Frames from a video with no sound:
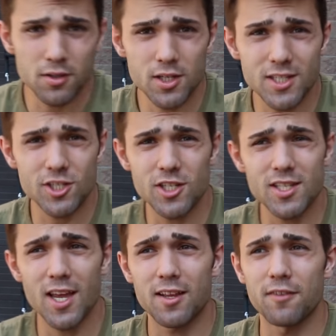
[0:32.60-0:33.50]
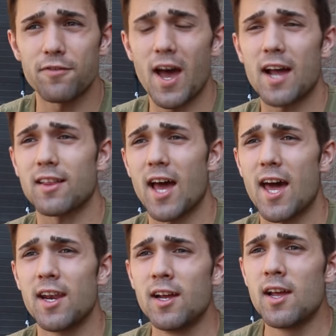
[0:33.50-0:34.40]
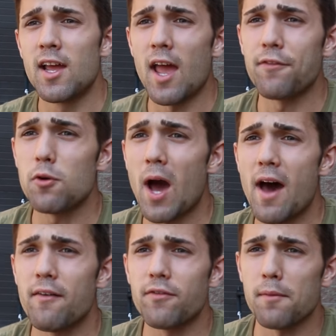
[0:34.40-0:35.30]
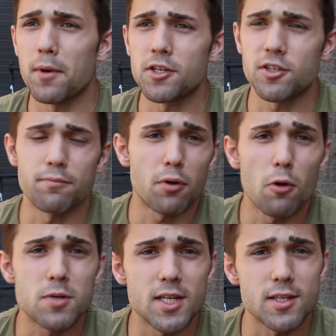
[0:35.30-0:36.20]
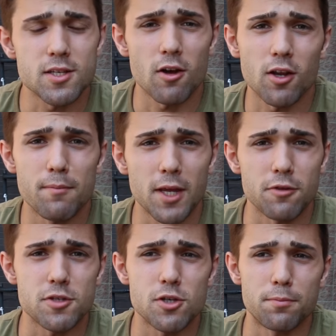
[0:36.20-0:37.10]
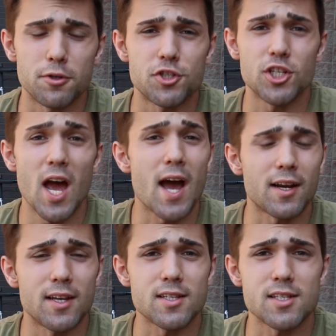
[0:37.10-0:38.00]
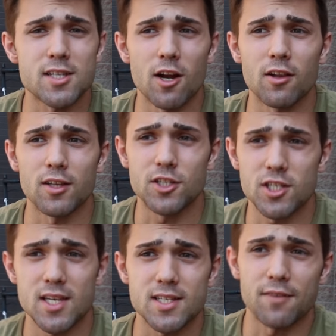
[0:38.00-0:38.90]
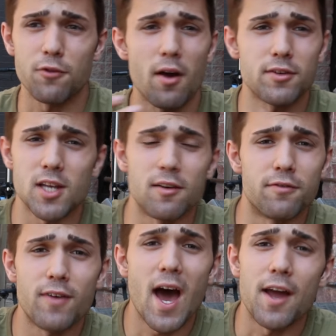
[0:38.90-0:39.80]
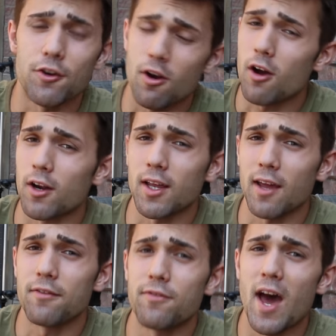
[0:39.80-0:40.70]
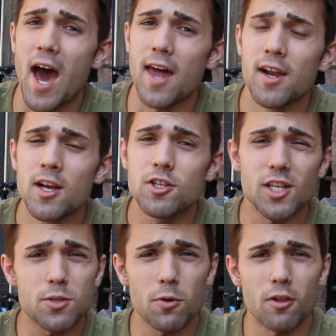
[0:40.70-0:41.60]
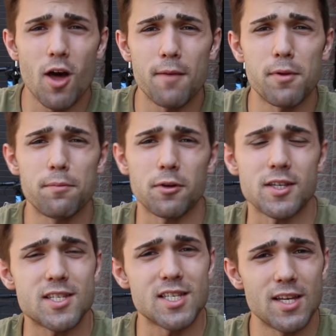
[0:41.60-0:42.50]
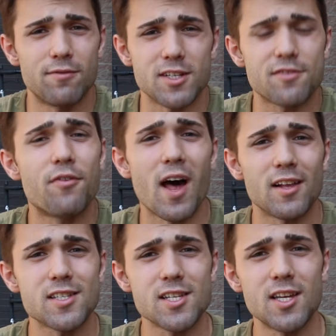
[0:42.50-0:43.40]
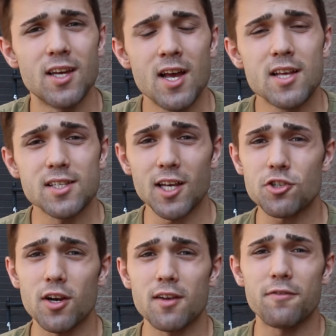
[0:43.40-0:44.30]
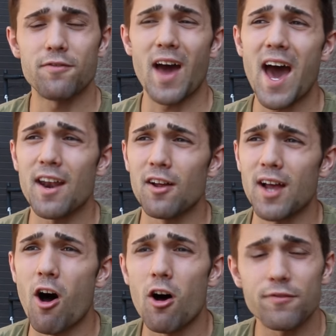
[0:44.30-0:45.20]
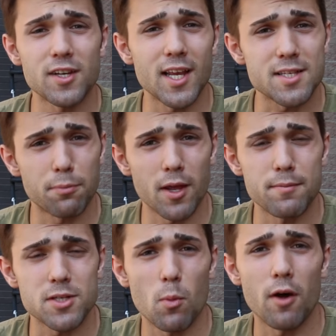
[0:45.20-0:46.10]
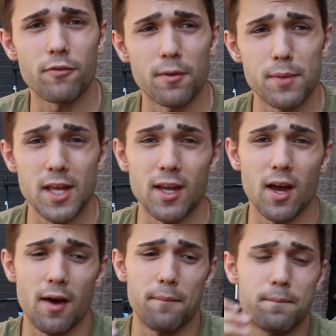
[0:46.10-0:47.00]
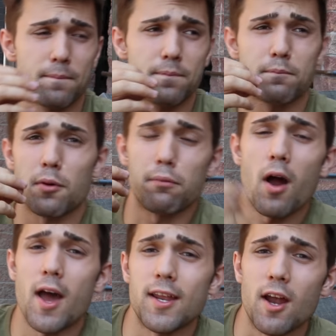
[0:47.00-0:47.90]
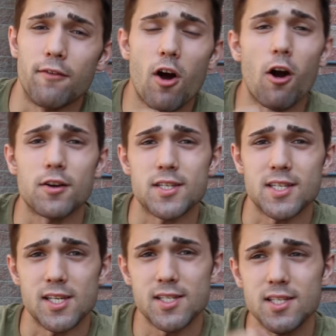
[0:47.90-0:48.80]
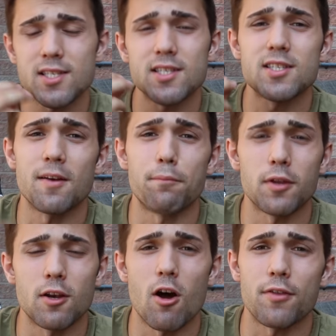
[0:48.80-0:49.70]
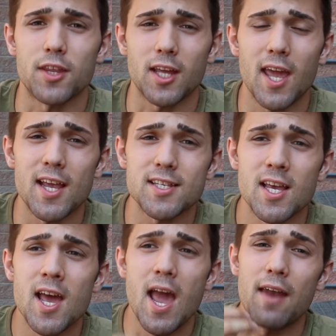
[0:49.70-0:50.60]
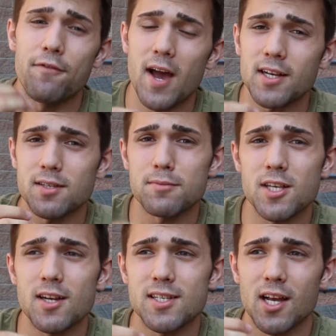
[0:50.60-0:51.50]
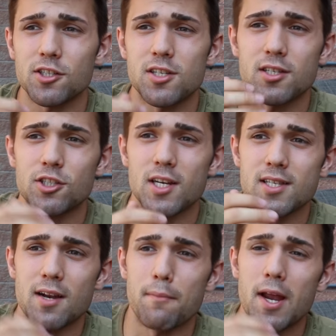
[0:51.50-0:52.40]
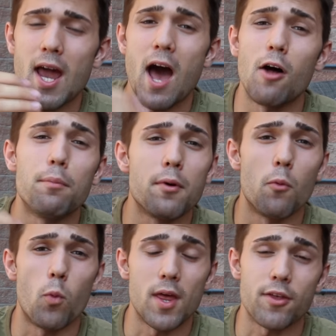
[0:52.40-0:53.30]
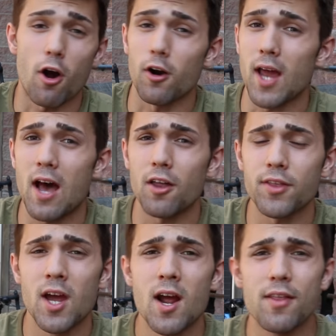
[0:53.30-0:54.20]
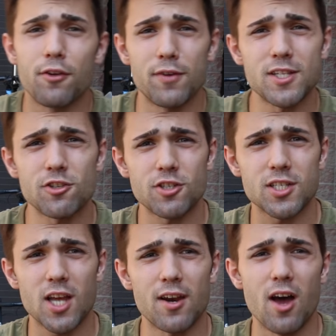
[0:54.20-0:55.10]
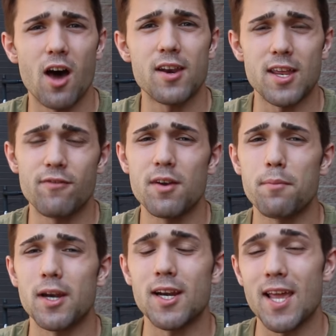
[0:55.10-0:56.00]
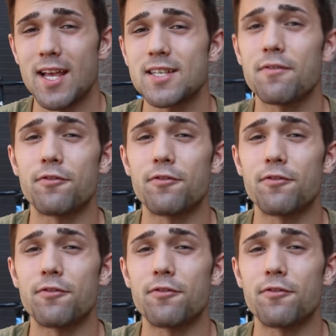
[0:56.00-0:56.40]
It's just like the fact that if you have a bunch of protein, it's not gonna make you super jacked necessarily, just as if you have a ton of fat, you're not gonna get fat. So that's where a lot of people conceive this fallacy. Saturated fat often gets blamed as well for being a proponent of heart disease. This is simply not the case. In fact, some studies actually suggest that it might help with heart health. The research is kind of uneven, but it is